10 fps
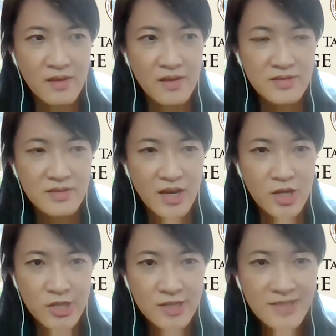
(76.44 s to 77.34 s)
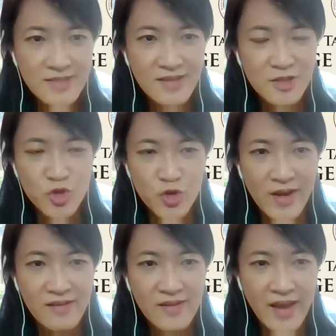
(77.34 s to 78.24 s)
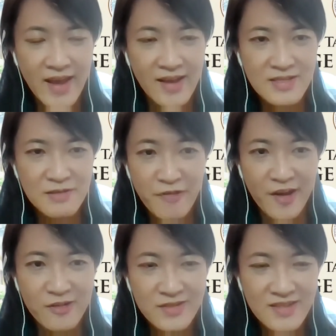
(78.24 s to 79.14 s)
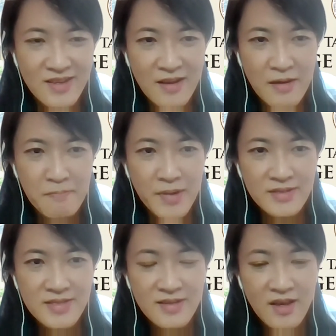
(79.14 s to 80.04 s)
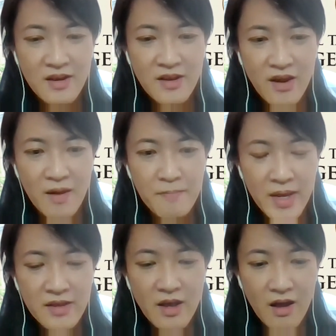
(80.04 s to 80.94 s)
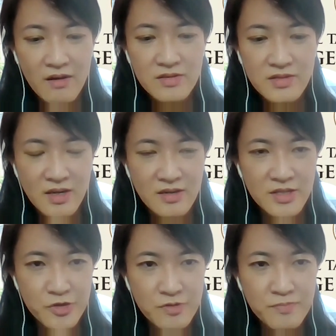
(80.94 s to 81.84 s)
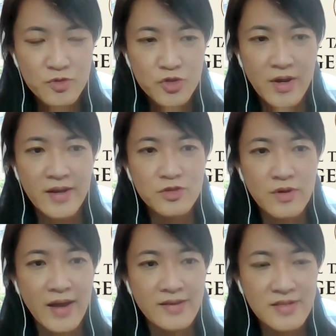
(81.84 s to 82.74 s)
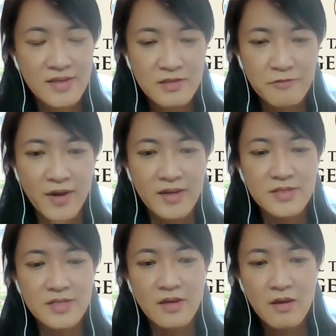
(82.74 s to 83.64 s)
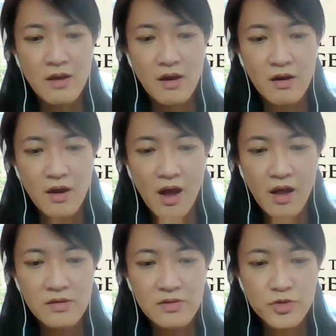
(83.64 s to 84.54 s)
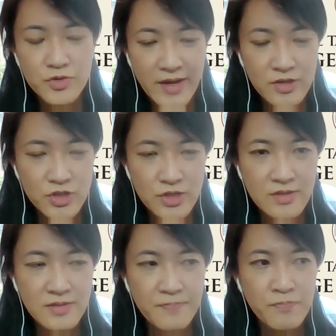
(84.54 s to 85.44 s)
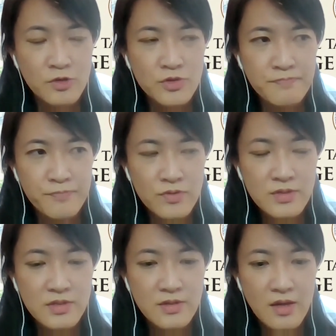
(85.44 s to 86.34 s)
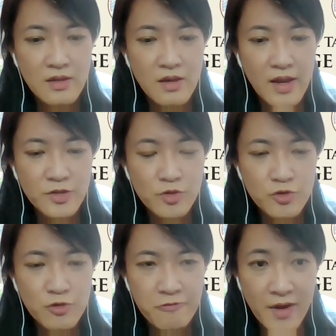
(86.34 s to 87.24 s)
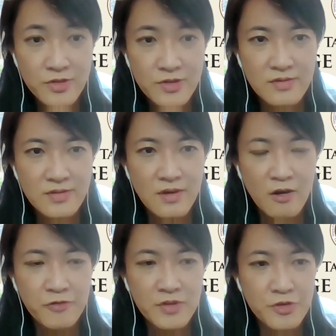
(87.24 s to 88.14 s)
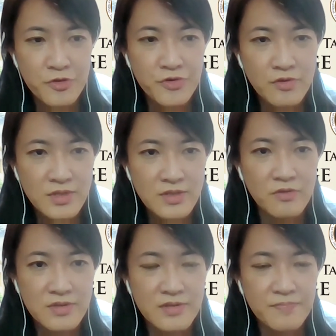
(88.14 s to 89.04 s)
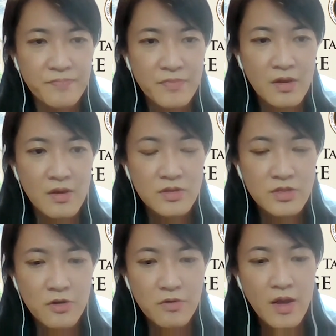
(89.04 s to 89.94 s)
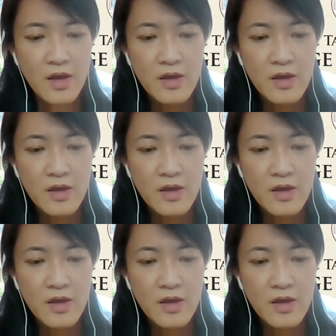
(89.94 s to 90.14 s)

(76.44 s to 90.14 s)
is not good, the trial has failed, but there are many other study groups trying to identify other strategies to boost the lysosome functions of the neuronal cells. So